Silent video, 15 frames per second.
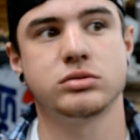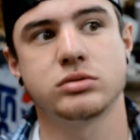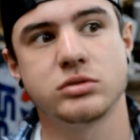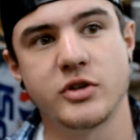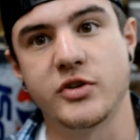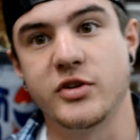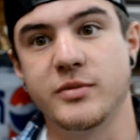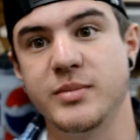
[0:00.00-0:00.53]

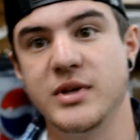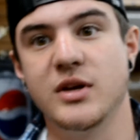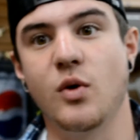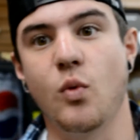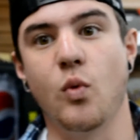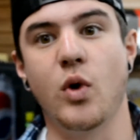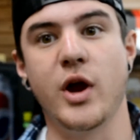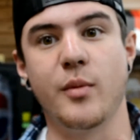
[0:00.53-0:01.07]
This is
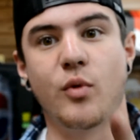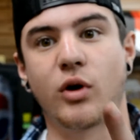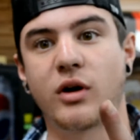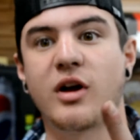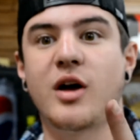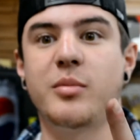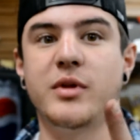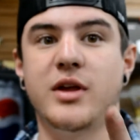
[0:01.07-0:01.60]
being way more
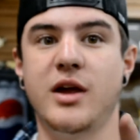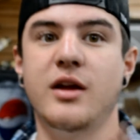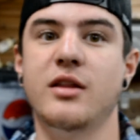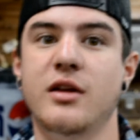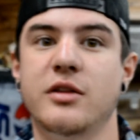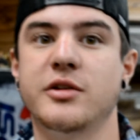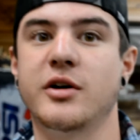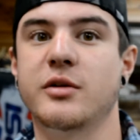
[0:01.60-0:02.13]
complicated than
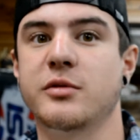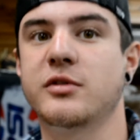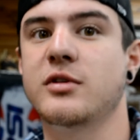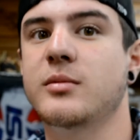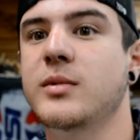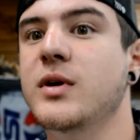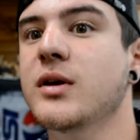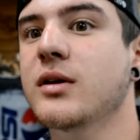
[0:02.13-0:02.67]
I thought it was going
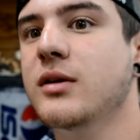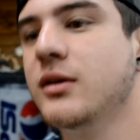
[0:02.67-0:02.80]
to be.